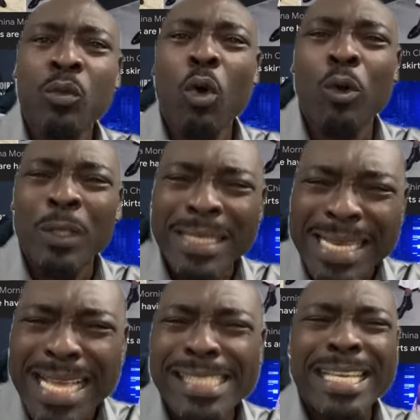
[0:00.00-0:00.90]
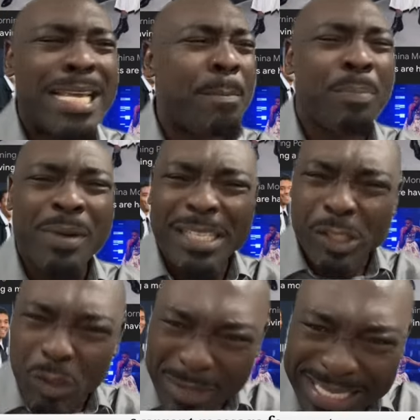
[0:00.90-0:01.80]
unless he
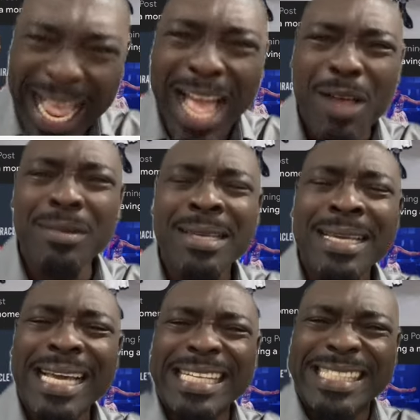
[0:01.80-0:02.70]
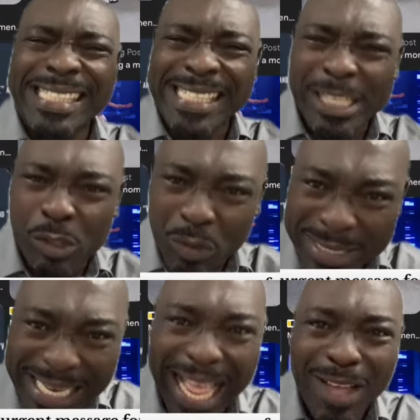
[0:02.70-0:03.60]
brings you down and tears you
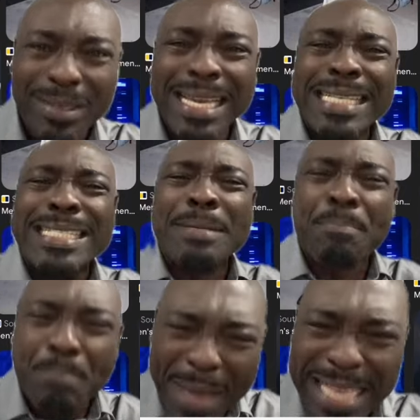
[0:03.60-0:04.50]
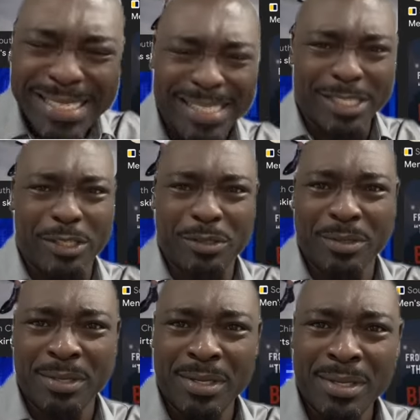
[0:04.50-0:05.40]
down and debases you